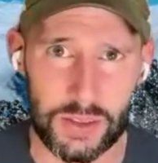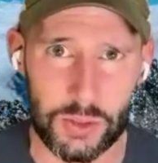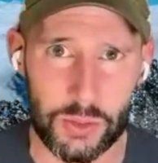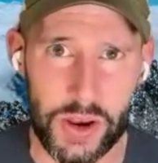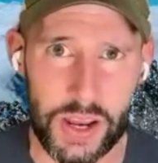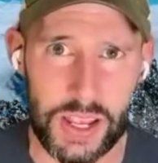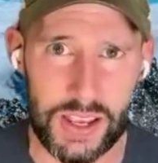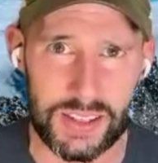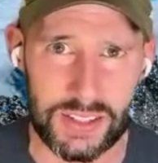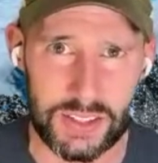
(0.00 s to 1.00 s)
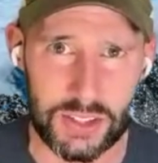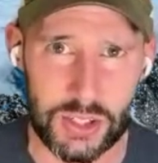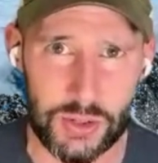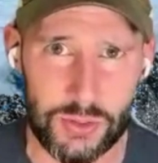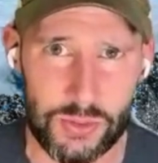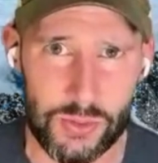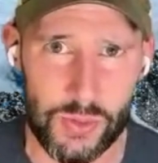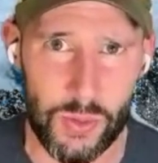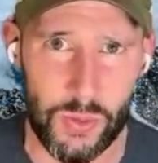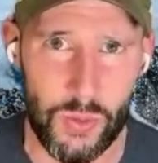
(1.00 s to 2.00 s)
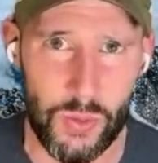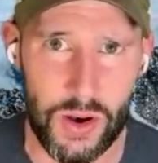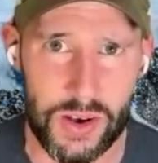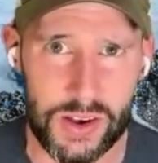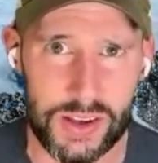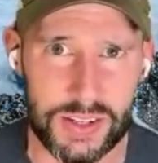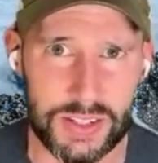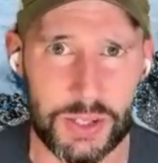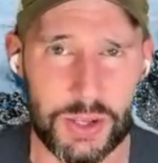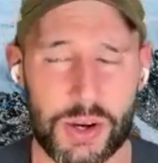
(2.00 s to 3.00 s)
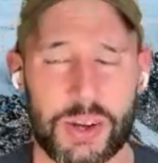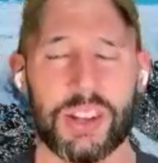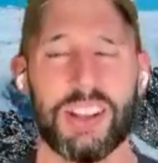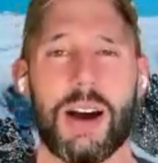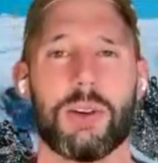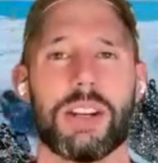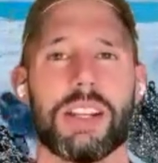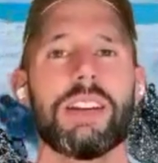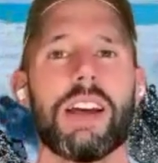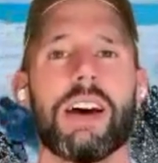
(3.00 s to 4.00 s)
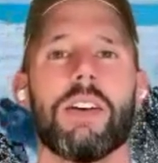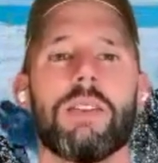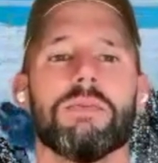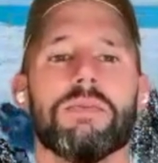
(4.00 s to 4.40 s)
3, 2, 1. Good. Allow an inhale.